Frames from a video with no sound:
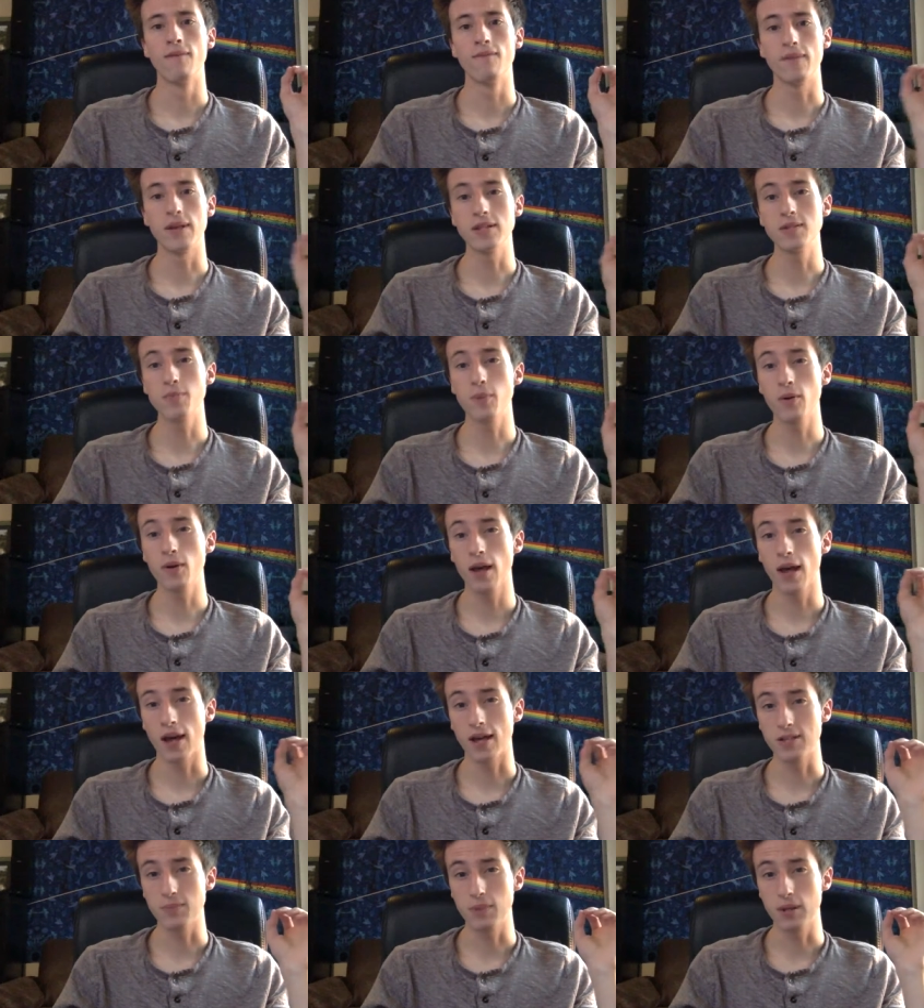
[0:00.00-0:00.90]
Facebook
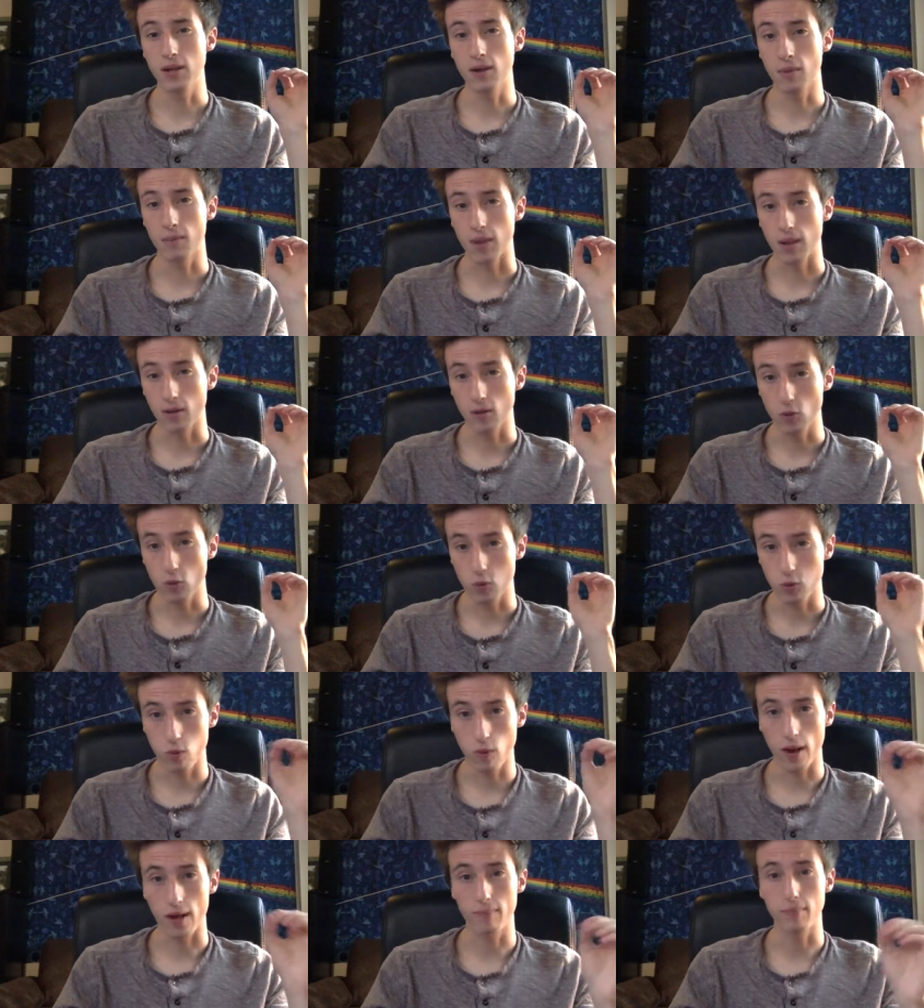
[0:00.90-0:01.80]
has become
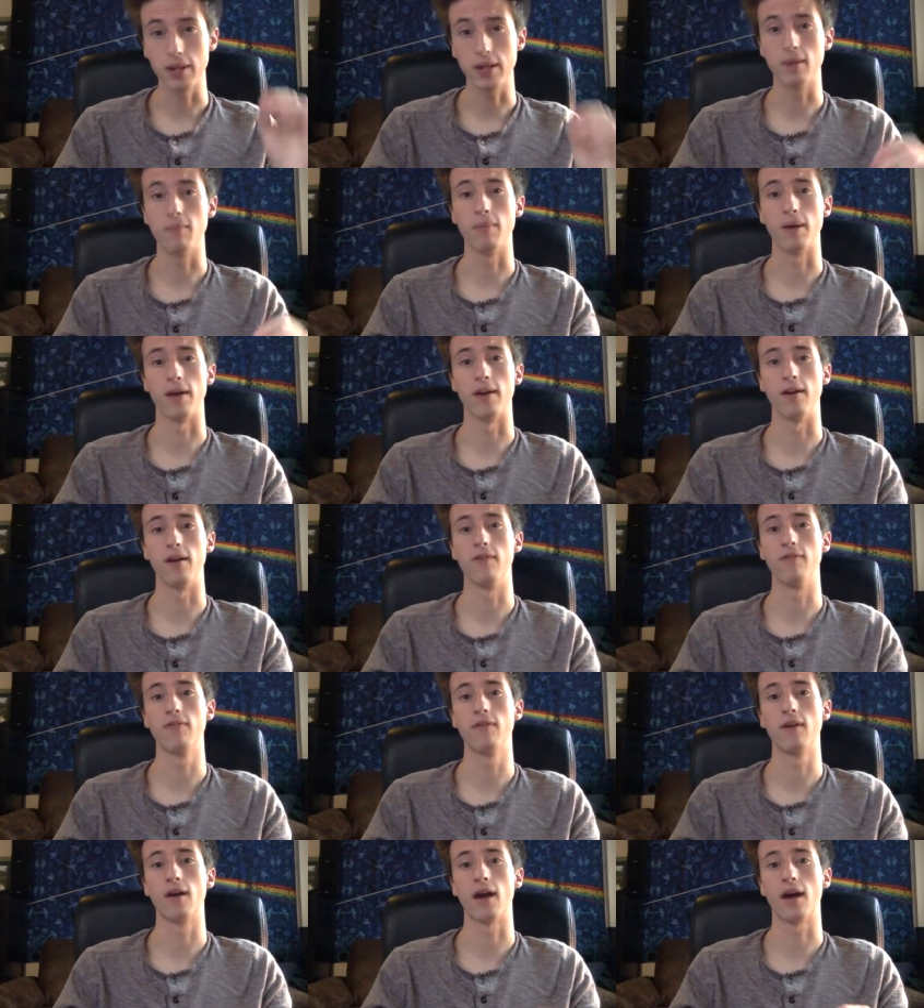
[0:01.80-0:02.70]
incredibly
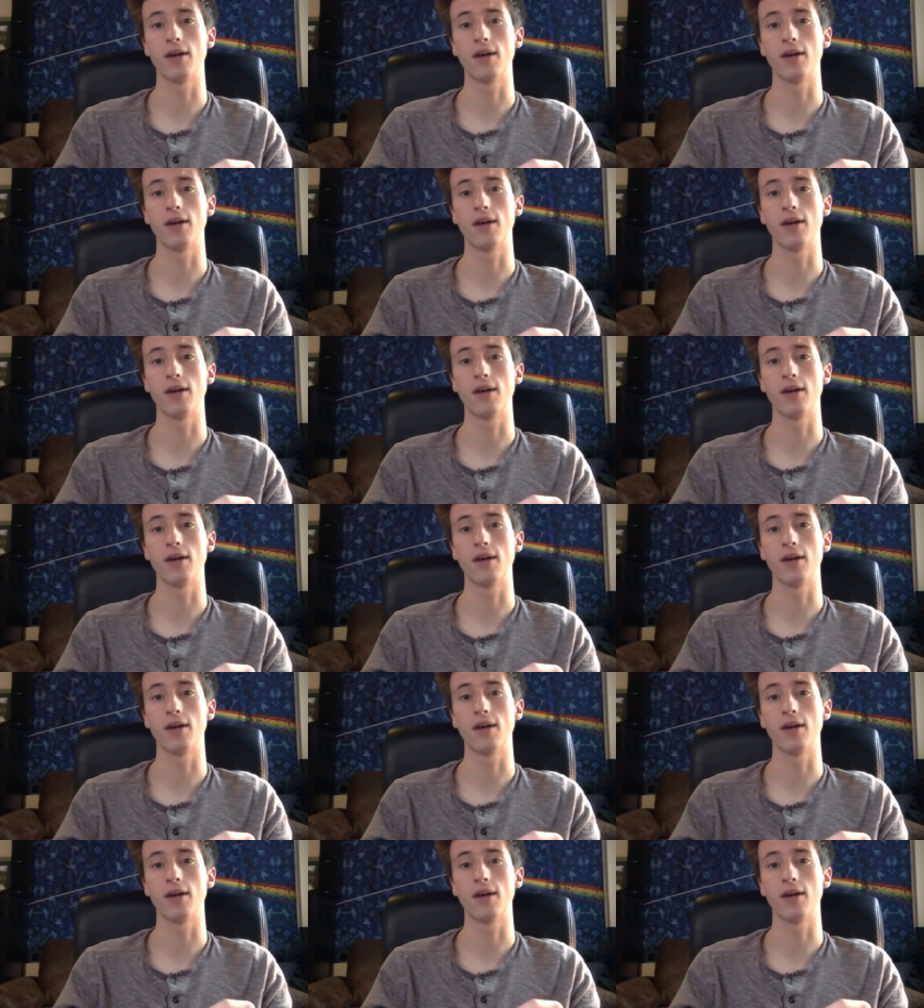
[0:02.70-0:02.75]
competitive.